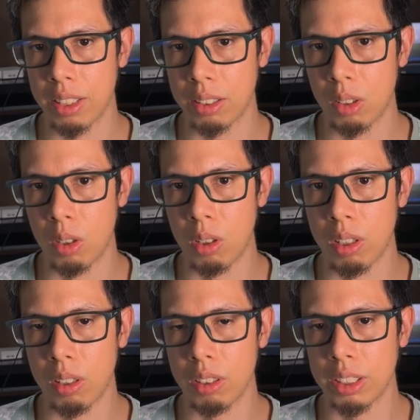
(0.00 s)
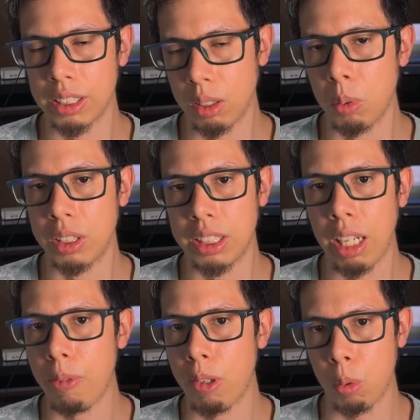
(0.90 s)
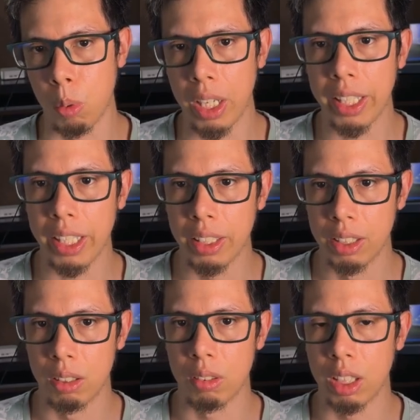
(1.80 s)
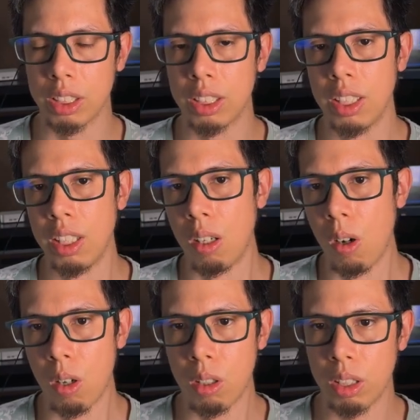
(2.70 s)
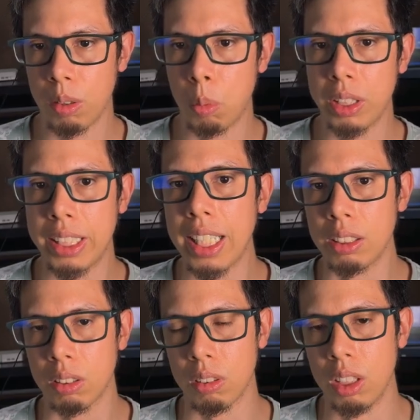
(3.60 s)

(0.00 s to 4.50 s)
or with Cypher query, right? Or with JSON.